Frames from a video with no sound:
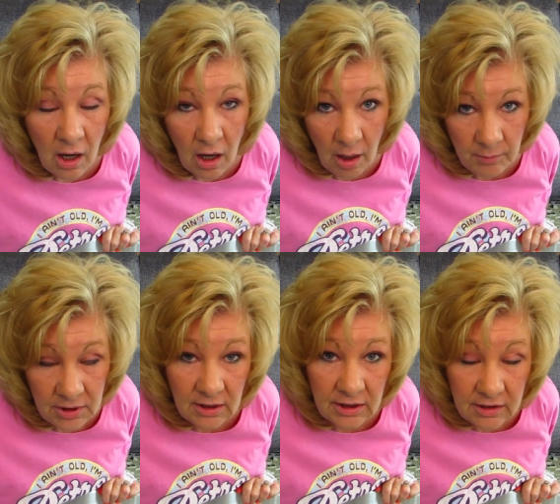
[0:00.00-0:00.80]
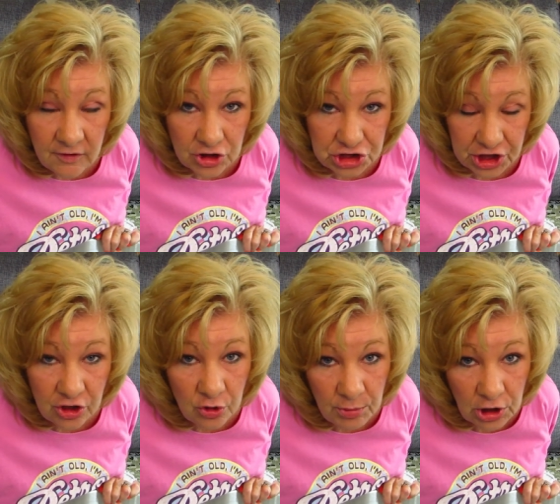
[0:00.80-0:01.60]
I'm going to link their
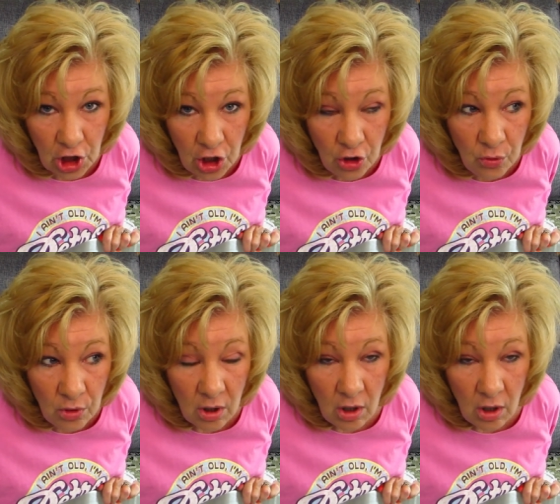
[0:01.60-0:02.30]
channel below.